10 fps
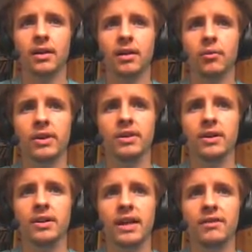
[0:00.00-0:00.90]
where you
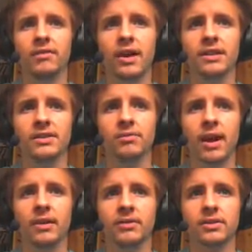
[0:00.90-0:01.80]
can then advance
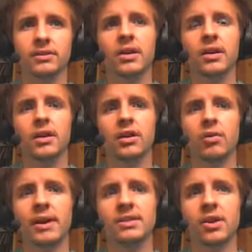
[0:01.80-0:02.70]
around.
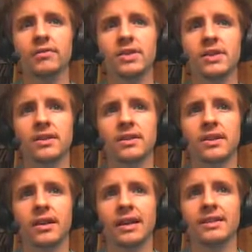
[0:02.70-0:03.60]
Quite often,
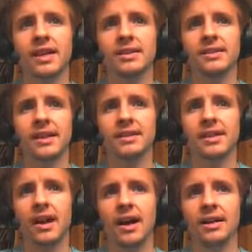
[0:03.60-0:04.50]
light tanks like
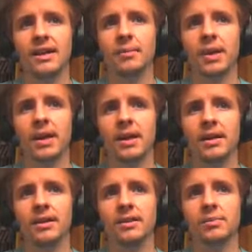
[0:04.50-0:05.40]
to hide up here
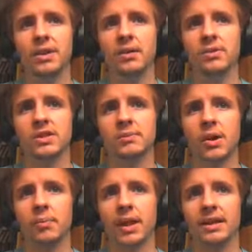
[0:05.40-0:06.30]
to be able to
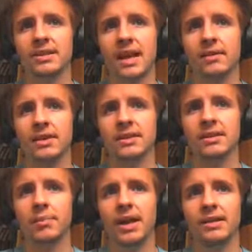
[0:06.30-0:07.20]
spot back down into
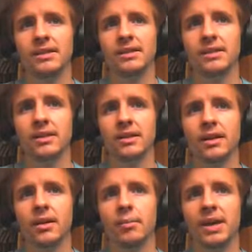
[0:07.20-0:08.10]
the base,
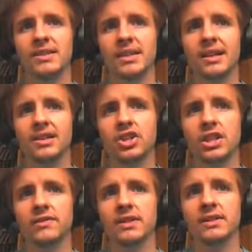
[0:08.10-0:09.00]
basically
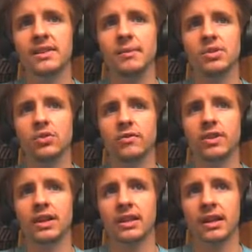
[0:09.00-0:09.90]
achieving the same sort of
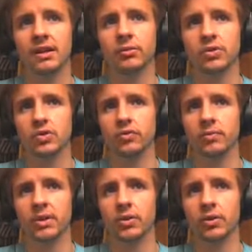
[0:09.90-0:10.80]
thing that I will do
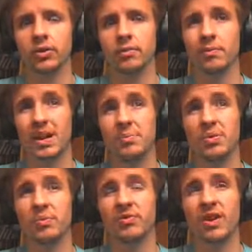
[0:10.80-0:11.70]
from the north. But I
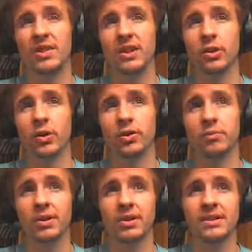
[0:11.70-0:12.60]
prefer the
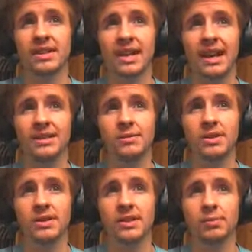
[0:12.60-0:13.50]
north because it allows
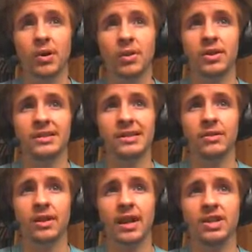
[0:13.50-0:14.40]
me to spot this
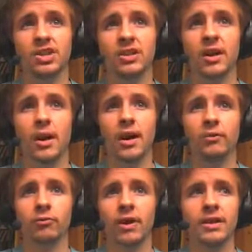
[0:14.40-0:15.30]
location
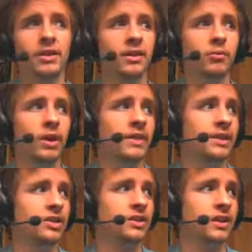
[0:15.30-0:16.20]
rather than when they
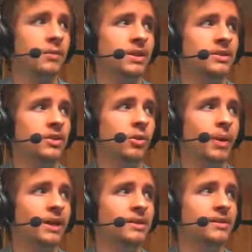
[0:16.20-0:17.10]
just come into your
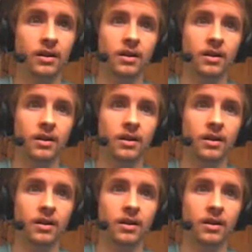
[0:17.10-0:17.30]
base.